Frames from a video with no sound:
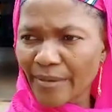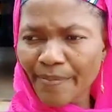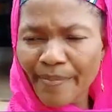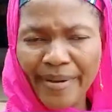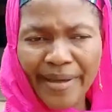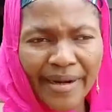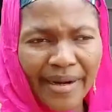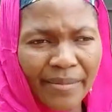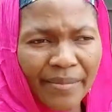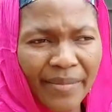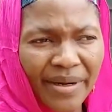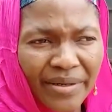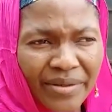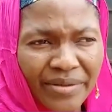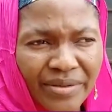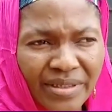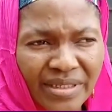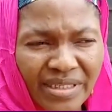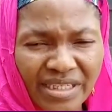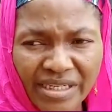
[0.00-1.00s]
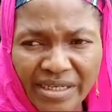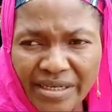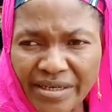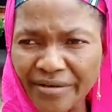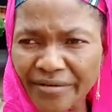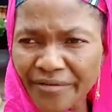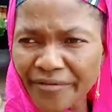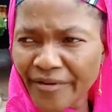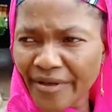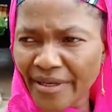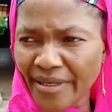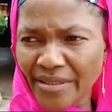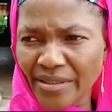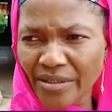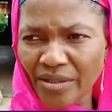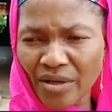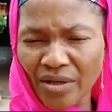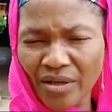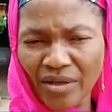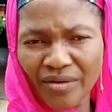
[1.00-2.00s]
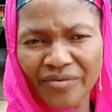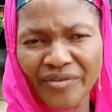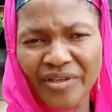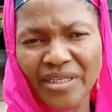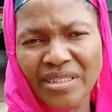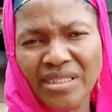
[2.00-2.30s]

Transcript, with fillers: paramount chief and all of the